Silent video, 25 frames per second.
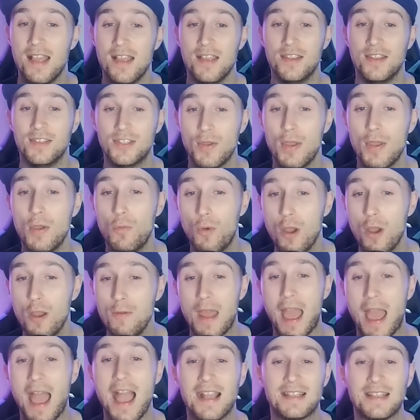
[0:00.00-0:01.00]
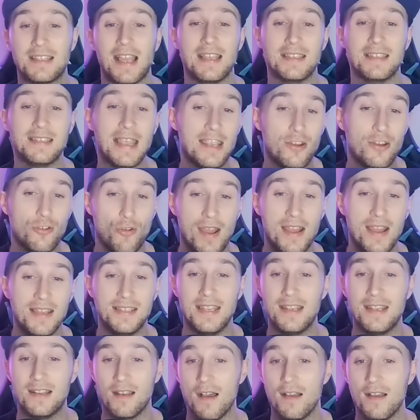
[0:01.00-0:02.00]
so it won't act as a
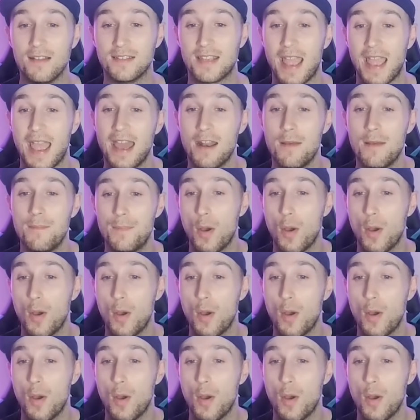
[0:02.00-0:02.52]
crazy glass cannon,